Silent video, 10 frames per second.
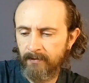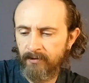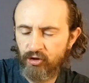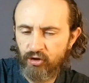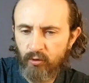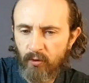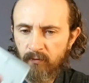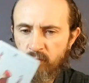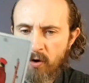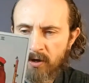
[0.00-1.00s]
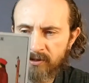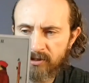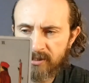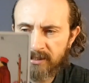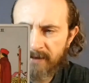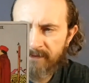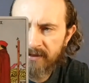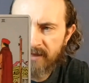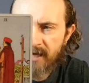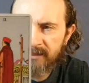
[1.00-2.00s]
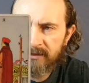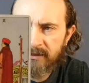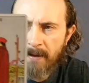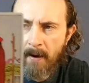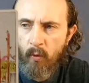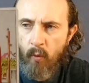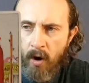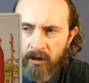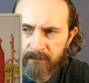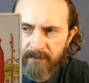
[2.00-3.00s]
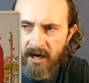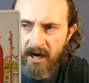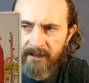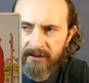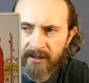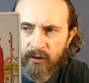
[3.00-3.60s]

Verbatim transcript: This Two of Wands, leaving that wand behind